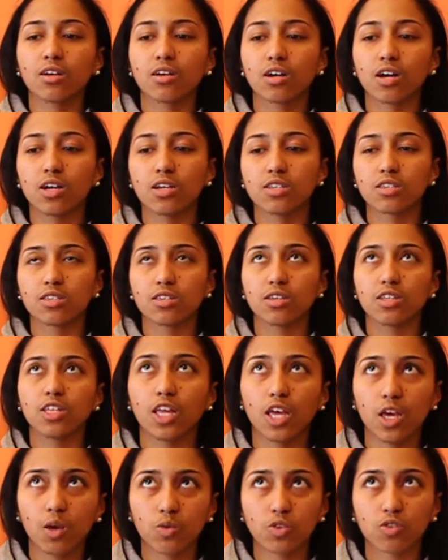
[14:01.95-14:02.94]
because
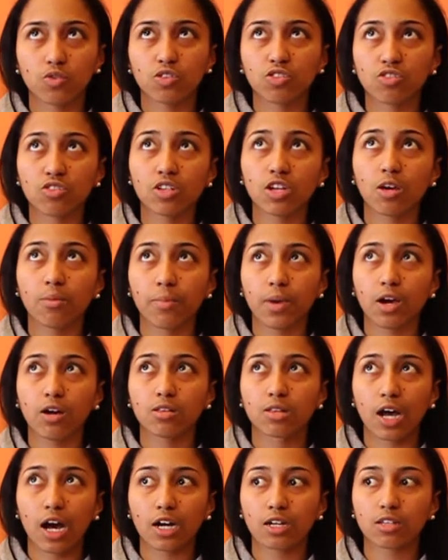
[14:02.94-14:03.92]
it was originally a
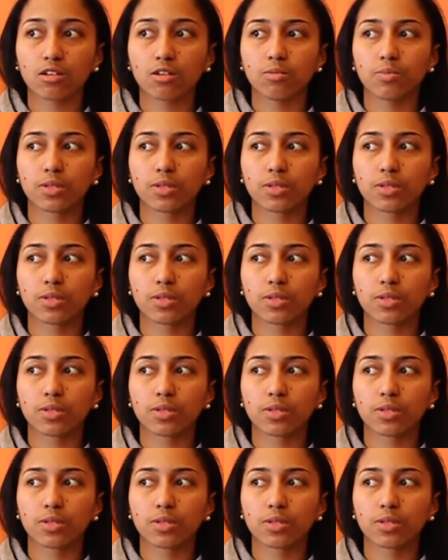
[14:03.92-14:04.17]
male doctor,